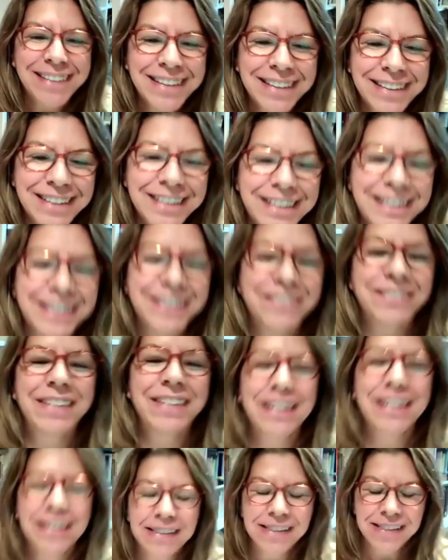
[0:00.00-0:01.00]
Yeah.
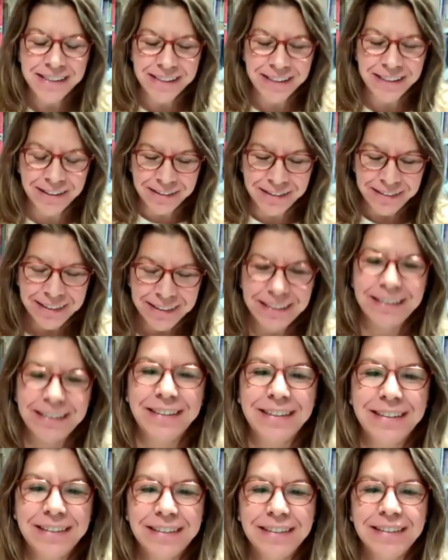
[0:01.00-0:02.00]
So
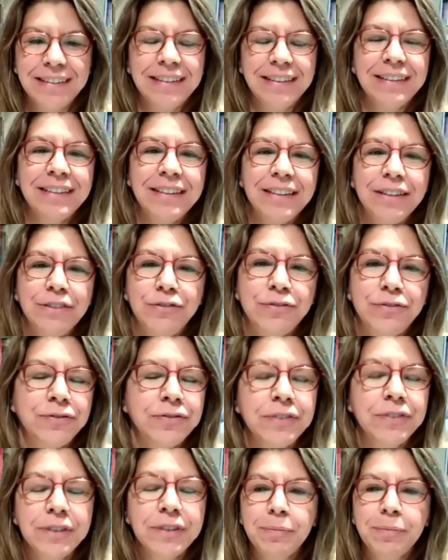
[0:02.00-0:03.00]

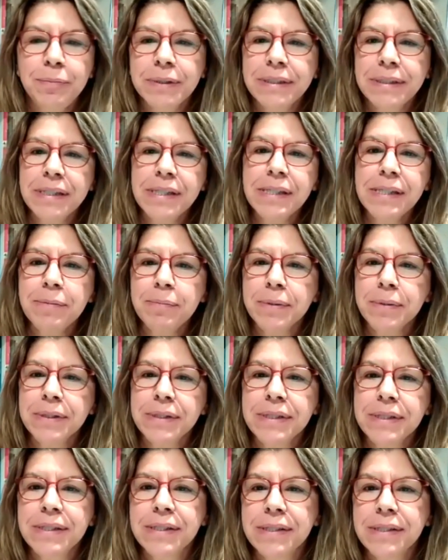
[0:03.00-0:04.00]
if the
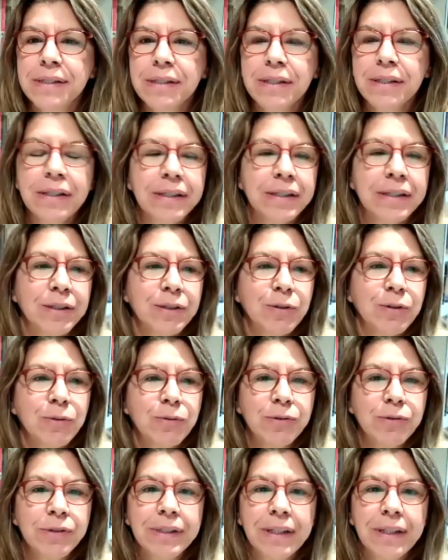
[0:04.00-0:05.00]
participants
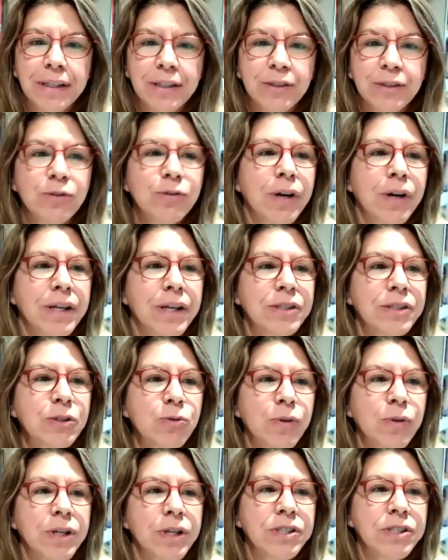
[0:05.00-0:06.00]
would like to ask
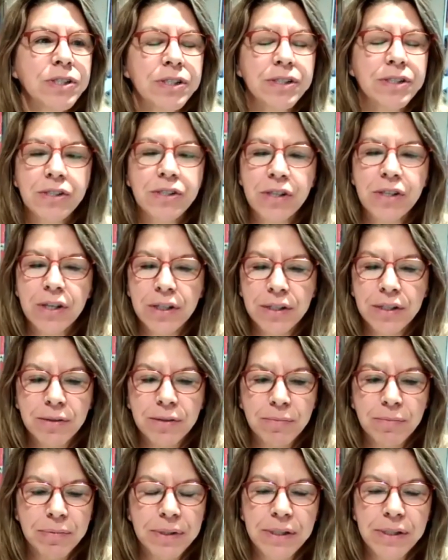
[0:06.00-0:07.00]
questions,
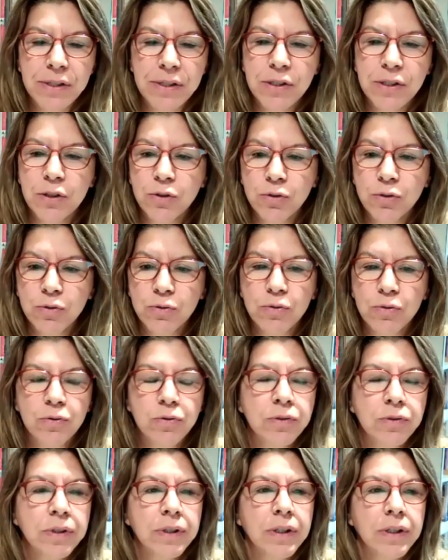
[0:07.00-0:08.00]
please
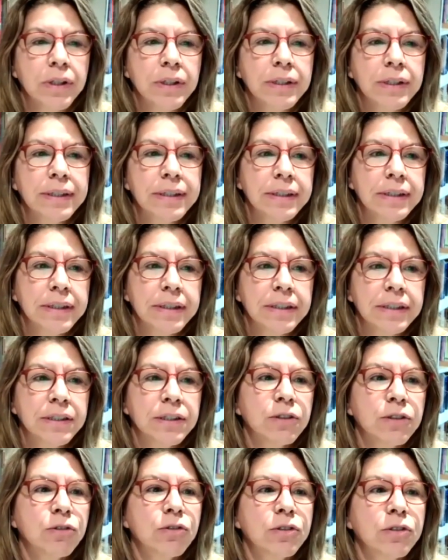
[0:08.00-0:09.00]
do click
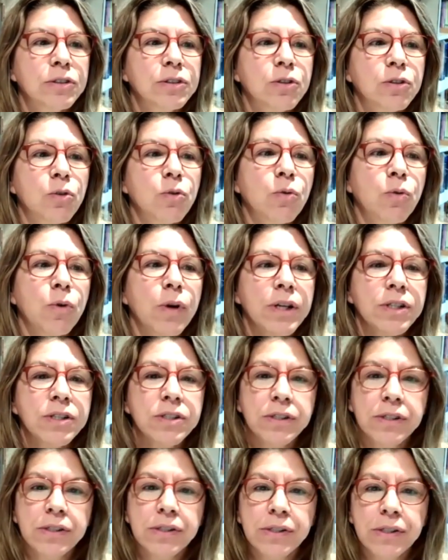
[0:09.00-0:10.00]
on
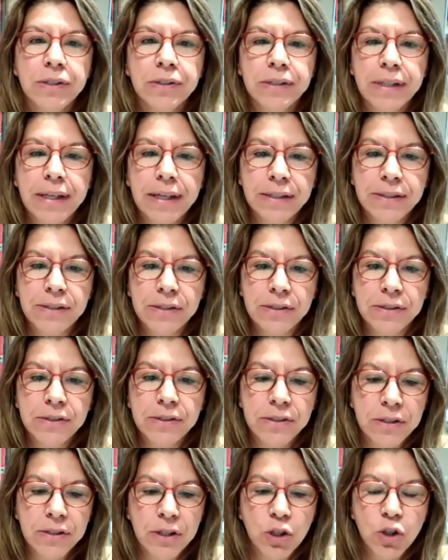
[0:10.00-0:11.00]
questions and
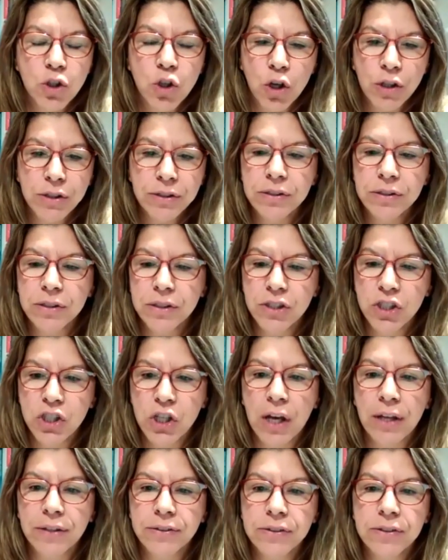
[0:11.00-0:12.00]
answers, not the
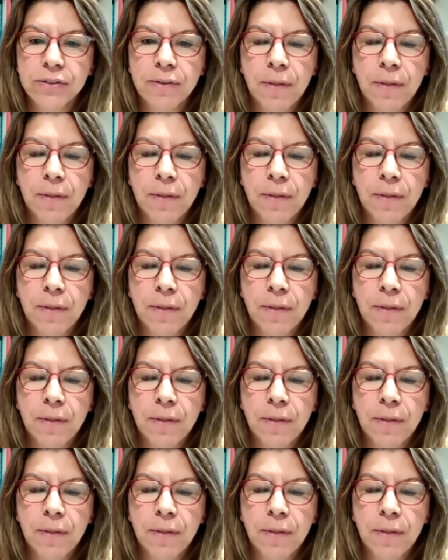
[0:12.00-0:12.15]
chat.